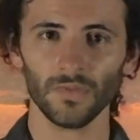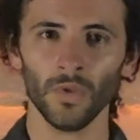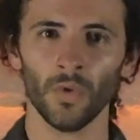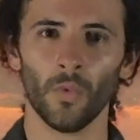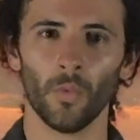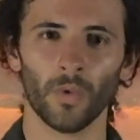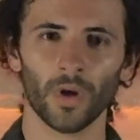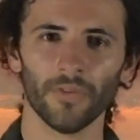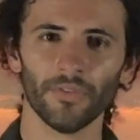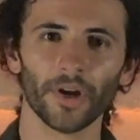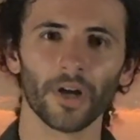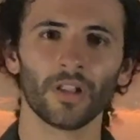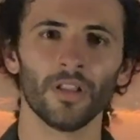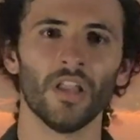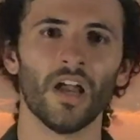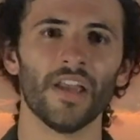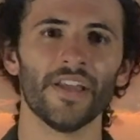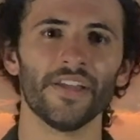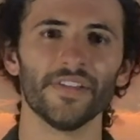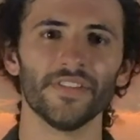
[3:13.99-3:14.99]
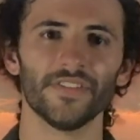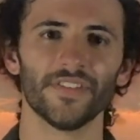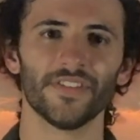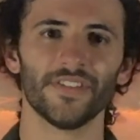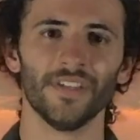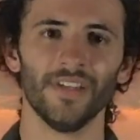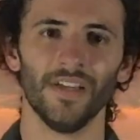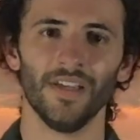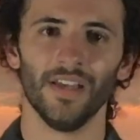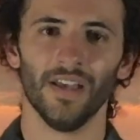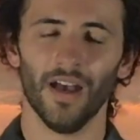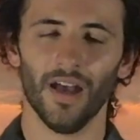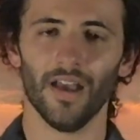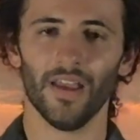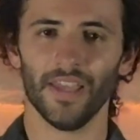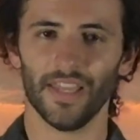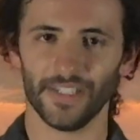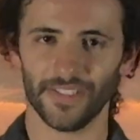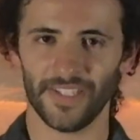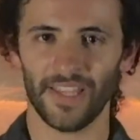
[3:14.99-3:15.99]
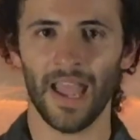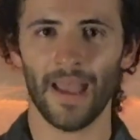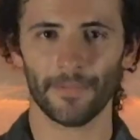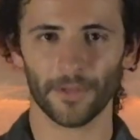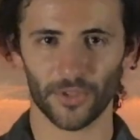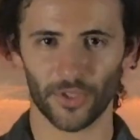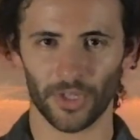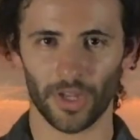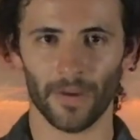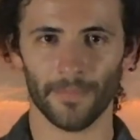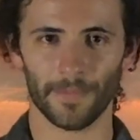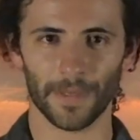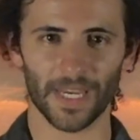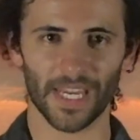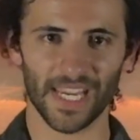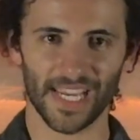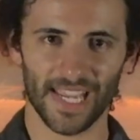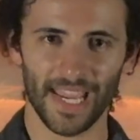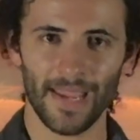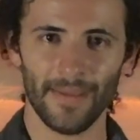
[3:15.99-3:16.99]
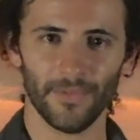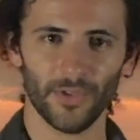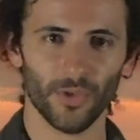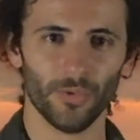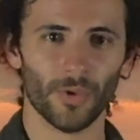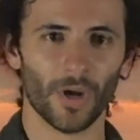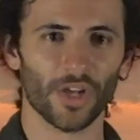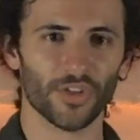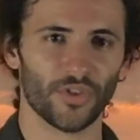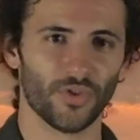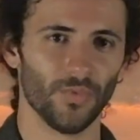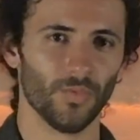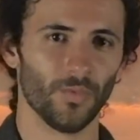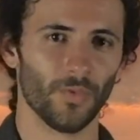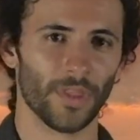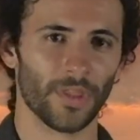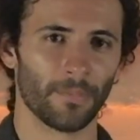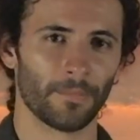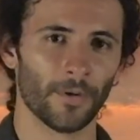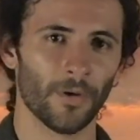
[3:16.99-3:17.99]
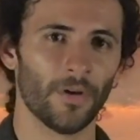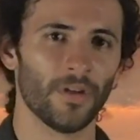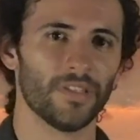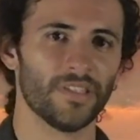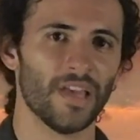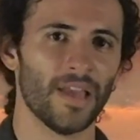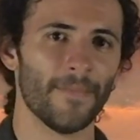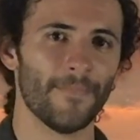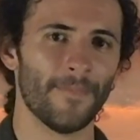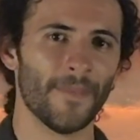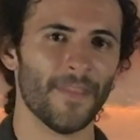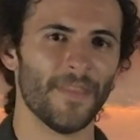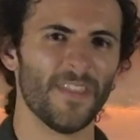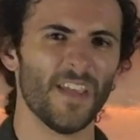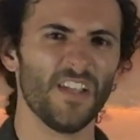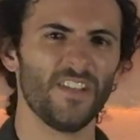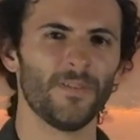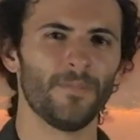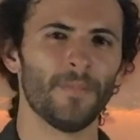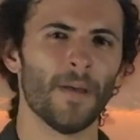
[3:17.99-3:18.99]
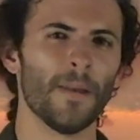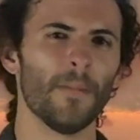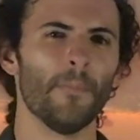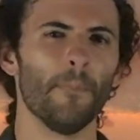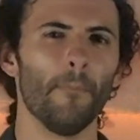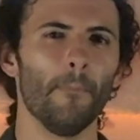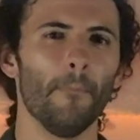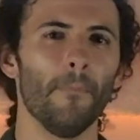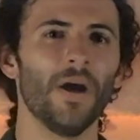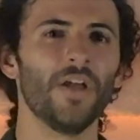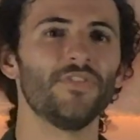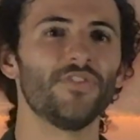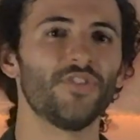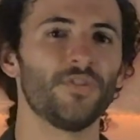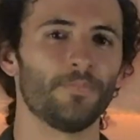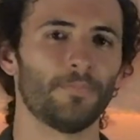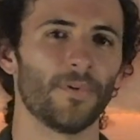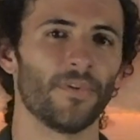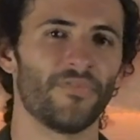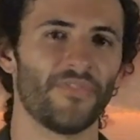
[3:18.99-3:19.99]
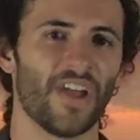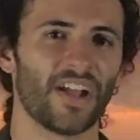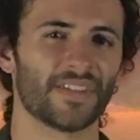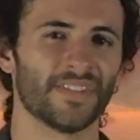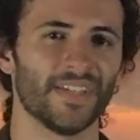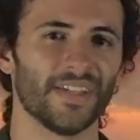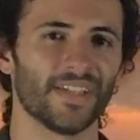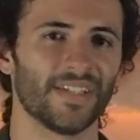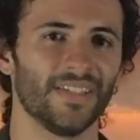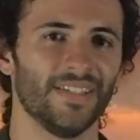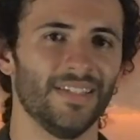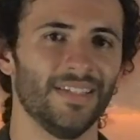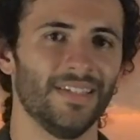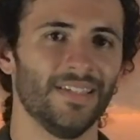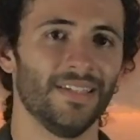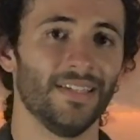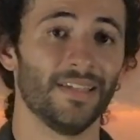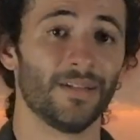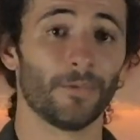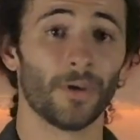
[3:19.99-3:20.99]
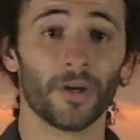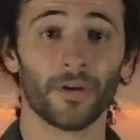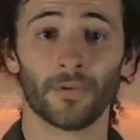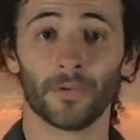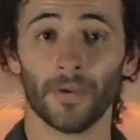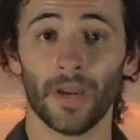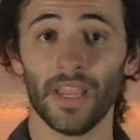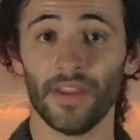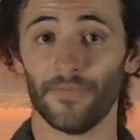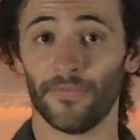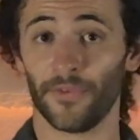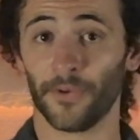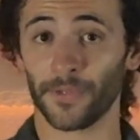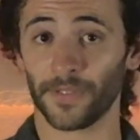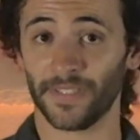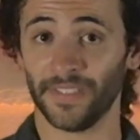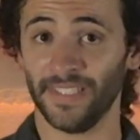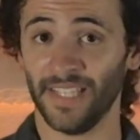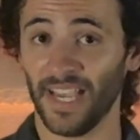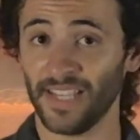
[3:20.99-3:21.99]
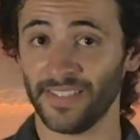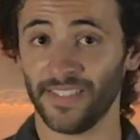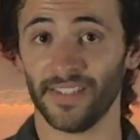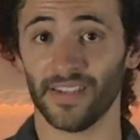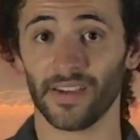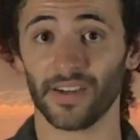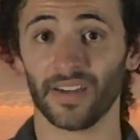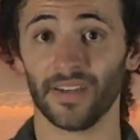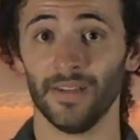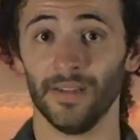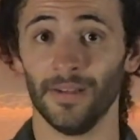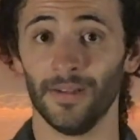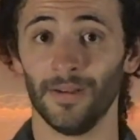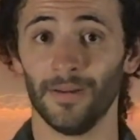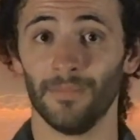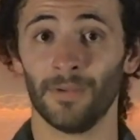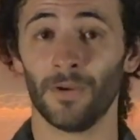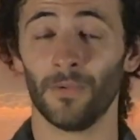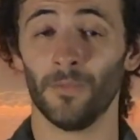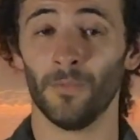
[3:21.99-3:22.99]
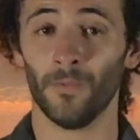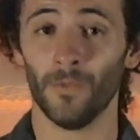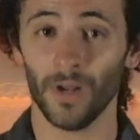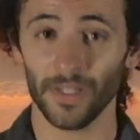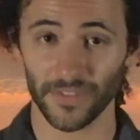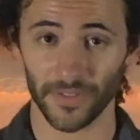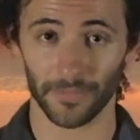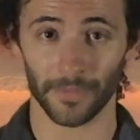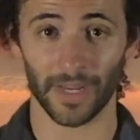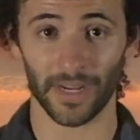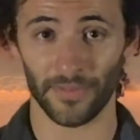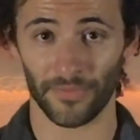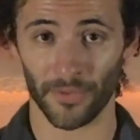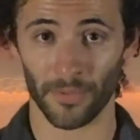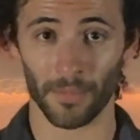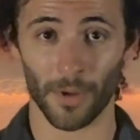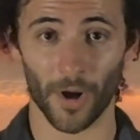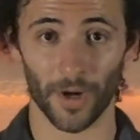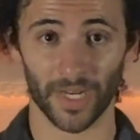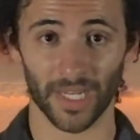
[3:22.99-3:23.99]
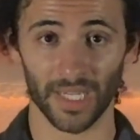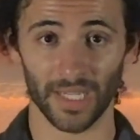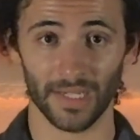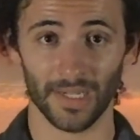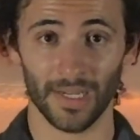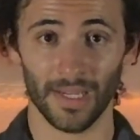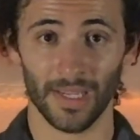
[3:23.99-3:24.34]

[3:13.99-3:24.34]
One of our clients, an established company, came to us with a prototype that they'd spent months perfecting. And it worked great for testing, but it wasn't ready for market.